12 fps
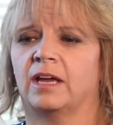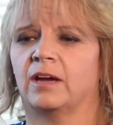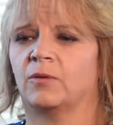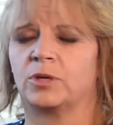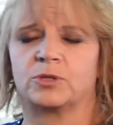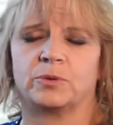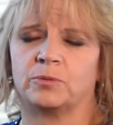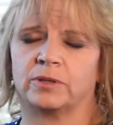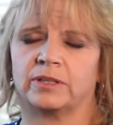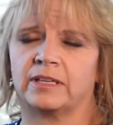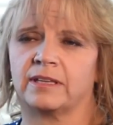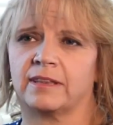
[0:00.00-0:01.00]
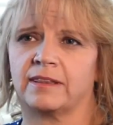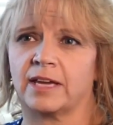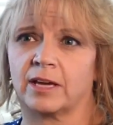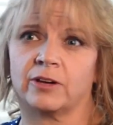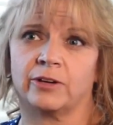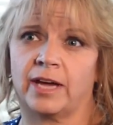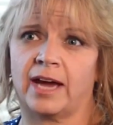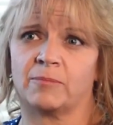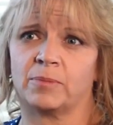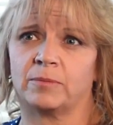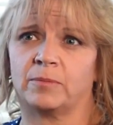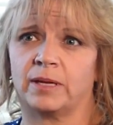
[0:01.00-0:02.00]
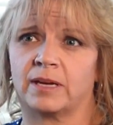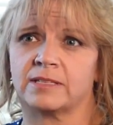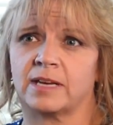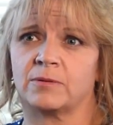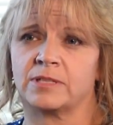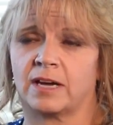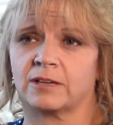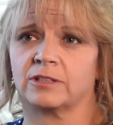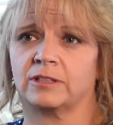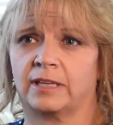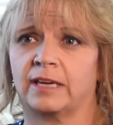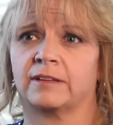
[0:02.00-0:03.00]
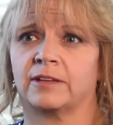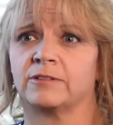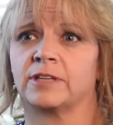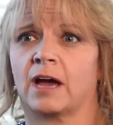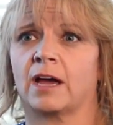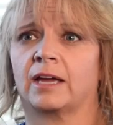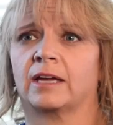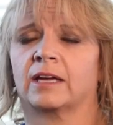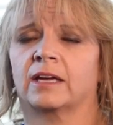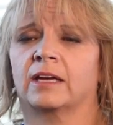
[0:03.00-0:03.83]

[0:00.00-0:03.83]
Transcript: which we really didn't think could happen because I was actually laying there dying.